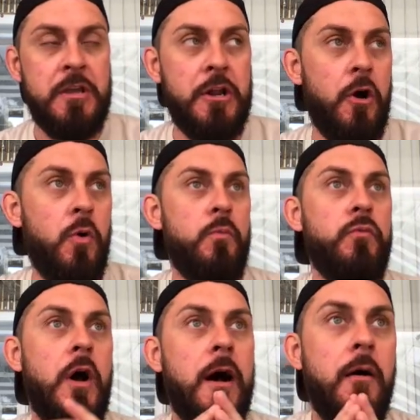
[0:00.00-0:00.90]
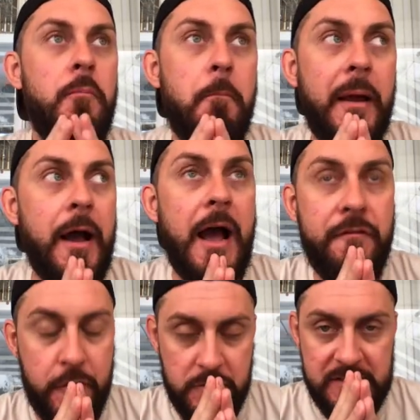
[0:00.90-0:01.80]
My
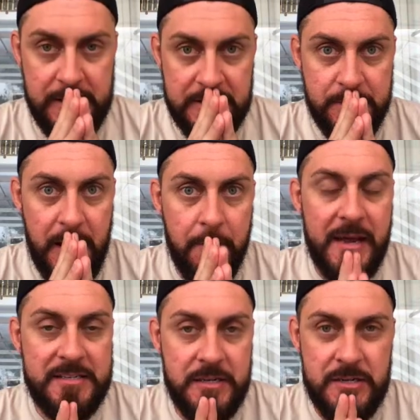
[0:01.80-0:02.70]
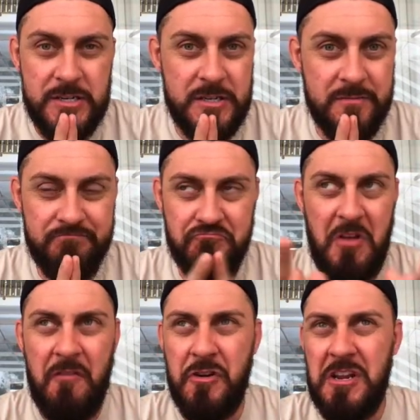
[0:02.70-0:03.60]
iPhone sends me a message
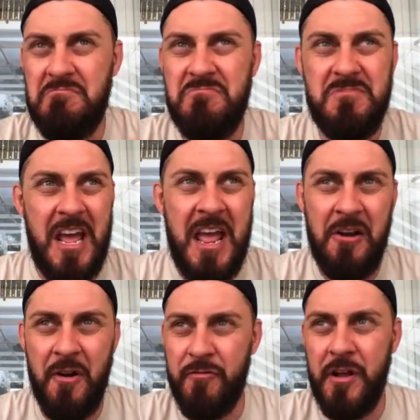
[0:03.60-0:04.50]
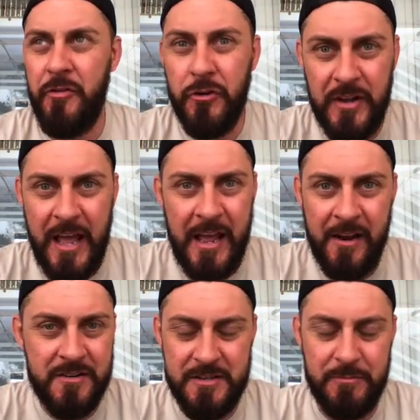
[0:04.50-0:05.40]
every day or every other day
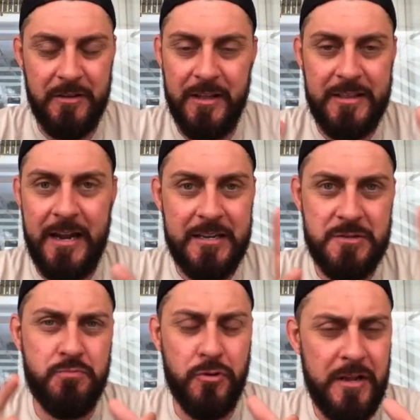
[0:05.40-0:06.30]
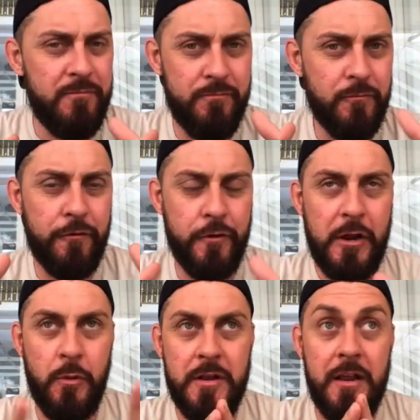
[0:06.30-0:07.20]
or something like that. It's pretty
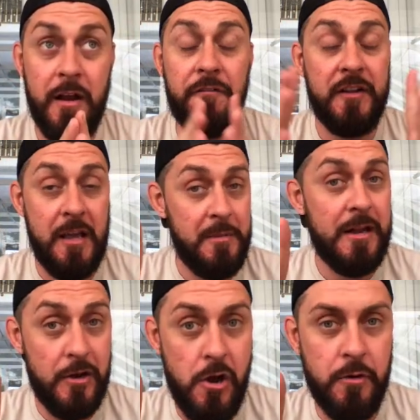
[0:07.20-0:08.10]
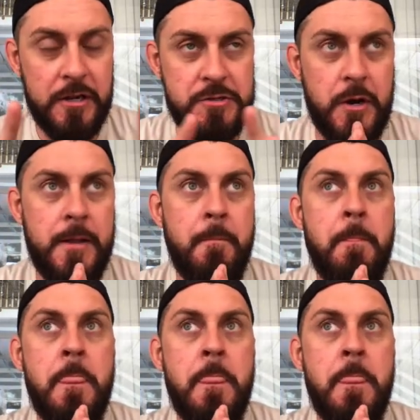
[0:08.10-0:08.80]
frequent, enough to get me to notice, right?